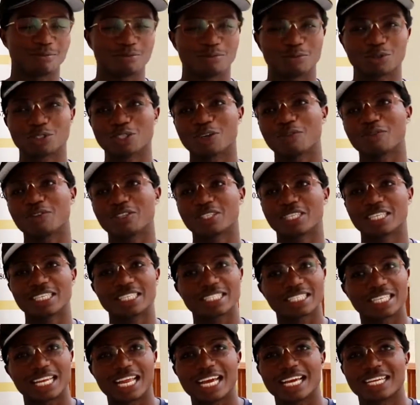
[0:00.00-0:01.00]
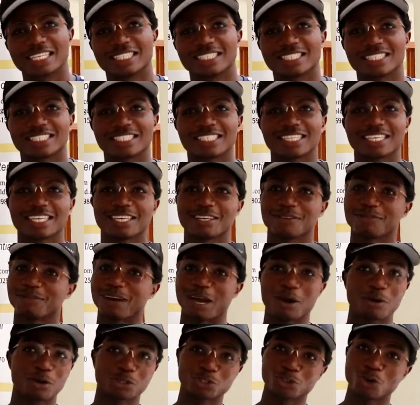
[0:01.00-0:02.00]
most of the things learned, if
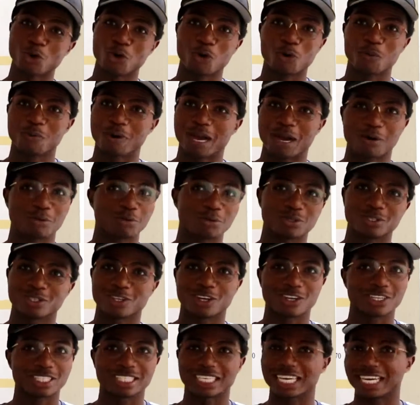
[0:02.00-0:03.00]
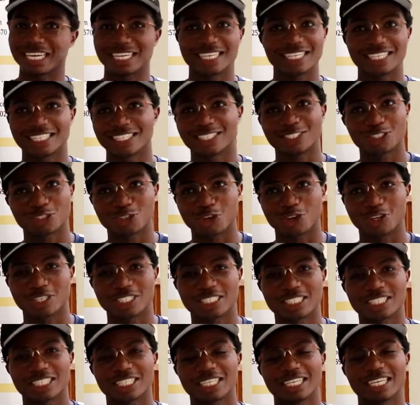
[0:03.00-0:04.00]
I was home, I would not gain
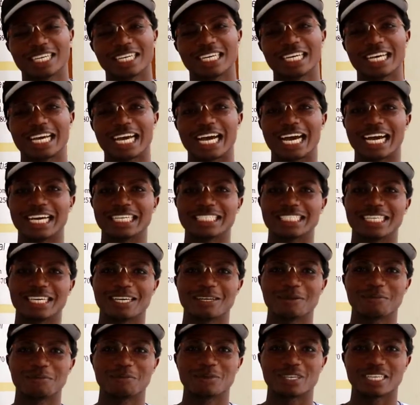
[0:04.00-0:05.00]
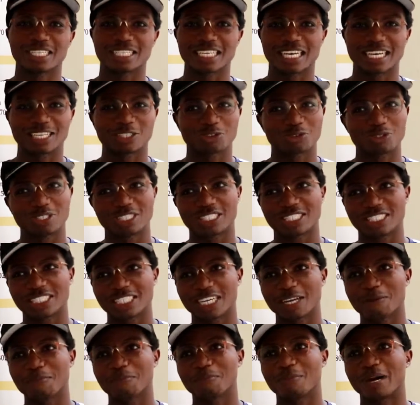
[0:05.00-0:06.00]
such. And it has
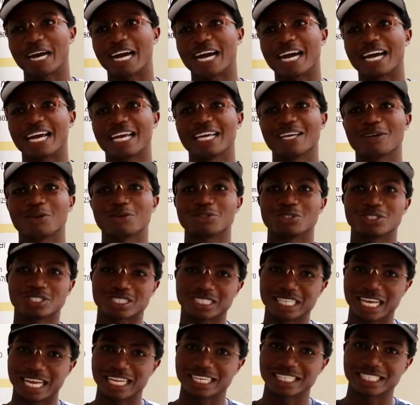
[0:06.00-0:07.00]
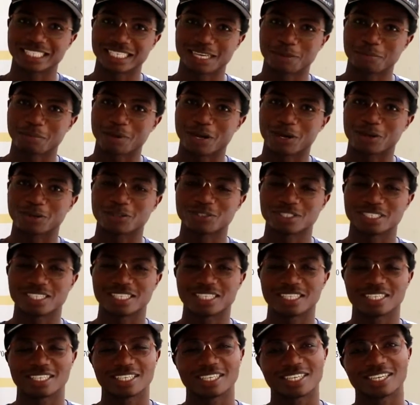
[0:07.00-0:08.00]
reshaped my understanding about
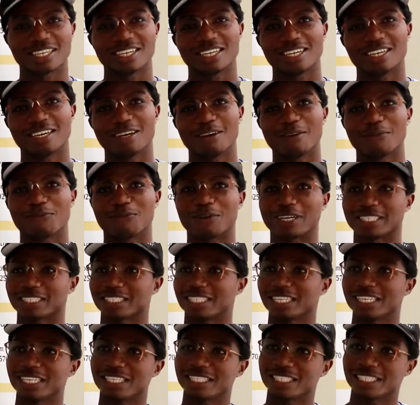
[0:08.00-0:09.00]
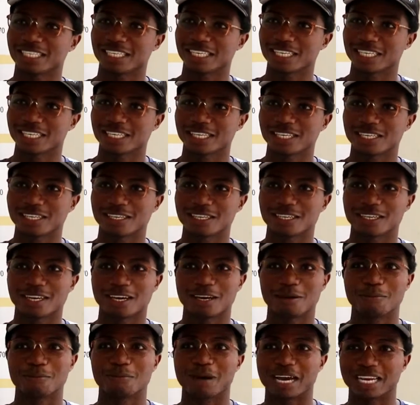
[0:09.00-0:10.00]
the facility
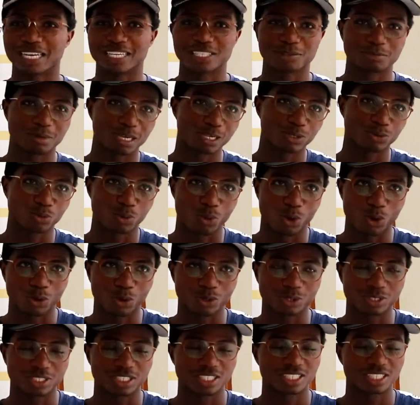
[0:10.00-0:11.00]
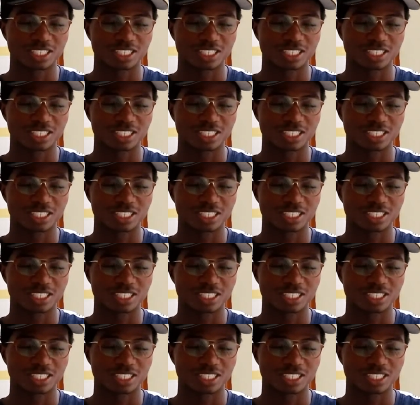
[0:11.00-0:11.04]
management world.